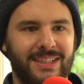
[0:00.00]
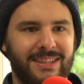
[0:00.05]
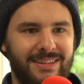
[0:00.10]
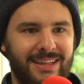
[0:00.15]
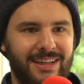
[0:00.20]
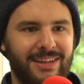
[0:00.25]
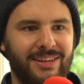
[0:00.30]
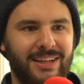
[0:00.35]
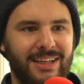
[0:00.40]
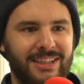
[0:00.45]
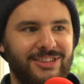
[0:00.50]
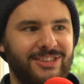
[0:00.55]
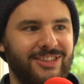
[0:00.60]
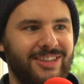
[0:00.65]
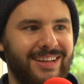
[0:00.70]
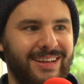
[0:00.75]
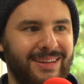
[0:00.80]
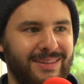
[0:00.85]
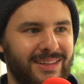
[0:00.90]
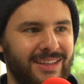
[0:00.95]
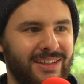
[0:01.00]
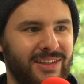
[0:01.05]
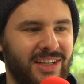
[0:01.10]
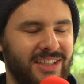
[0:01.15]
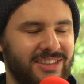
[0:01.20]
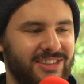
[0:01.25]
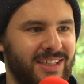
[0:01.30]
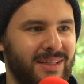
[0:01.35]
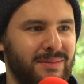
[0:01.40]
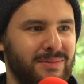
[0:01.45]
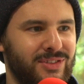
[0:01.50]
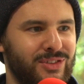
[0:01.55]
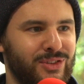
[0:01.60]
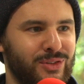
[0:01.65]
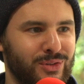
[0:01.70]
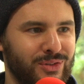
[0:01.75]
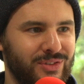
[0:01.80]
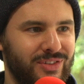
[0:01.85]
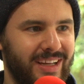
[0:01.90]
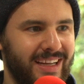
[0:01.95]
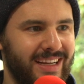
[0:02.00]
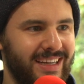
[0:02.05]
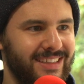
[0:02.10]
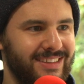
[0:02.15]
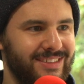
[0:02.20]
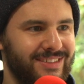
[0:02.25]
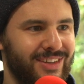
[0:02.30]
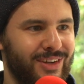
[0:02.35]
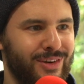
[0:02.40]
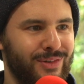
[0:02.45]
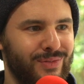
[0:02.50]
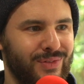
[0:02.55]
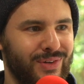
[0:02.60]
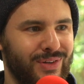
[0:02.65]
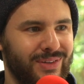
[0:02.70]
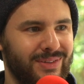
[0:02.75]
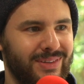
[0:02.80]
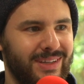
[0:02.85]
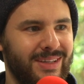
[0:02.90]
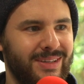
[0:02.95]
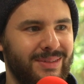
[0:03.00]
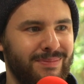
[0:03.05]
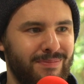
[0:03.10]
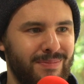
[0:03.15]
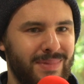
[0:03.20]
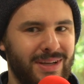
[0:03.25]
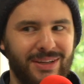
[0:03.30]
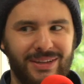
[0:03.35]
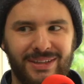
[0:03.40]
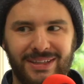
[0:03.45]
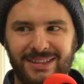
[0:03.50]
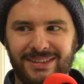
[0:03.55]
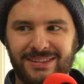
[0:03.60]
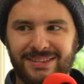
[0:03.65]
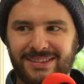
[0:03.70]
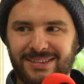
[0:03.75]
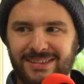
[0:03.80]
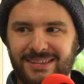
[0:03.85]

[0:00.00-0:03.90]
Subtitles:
their the lunchtime school debt is over like millions.